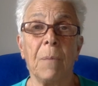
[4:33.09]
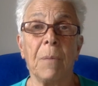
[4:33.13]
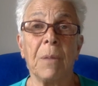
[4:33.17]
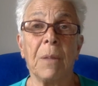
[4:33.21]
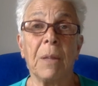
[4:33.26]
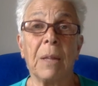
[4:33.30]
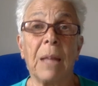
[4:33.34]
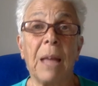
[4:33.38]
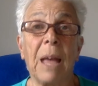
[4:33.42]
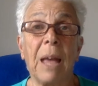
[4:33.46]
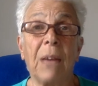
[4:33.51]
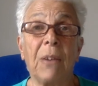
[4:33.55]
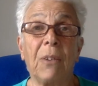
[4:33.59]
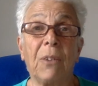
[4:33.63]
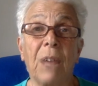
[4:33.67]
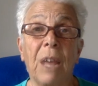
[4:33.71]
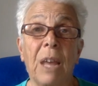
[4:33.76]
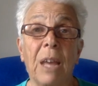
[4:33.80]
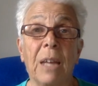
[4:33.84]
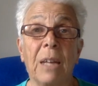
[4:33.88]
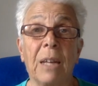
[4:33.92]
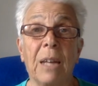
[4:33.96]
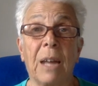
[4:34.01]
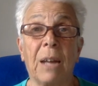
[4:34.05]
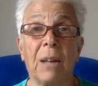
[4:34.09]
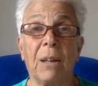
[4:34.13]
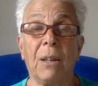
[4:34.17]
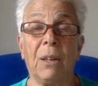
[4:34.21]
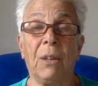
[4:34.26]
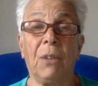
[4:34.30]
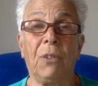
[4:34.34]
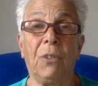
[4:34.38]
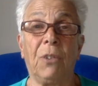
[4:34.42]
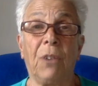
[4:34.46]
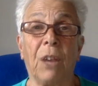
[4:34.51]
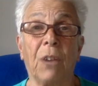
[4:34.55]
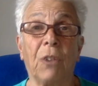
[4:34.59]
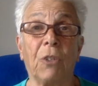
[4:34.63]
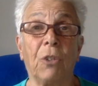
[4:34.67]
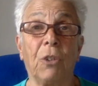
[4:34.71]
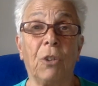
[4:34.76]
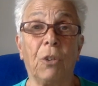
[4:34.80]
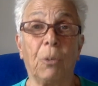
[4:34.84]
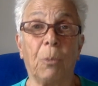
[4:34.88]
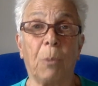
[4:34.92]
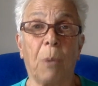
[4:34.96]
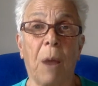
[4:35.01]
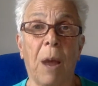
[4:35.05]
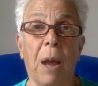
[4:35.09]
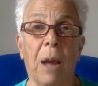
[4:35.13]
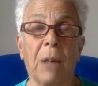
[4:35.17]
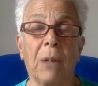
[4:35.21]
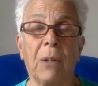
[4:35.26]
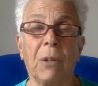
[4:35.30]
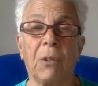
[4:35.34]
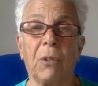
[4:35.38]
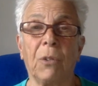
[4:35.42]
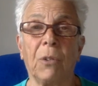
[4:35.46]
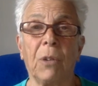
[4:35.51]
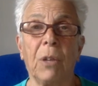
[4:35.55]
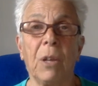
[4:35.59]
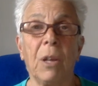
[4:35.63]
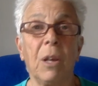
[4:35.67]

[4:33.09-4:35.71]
The last handout in this section is practice.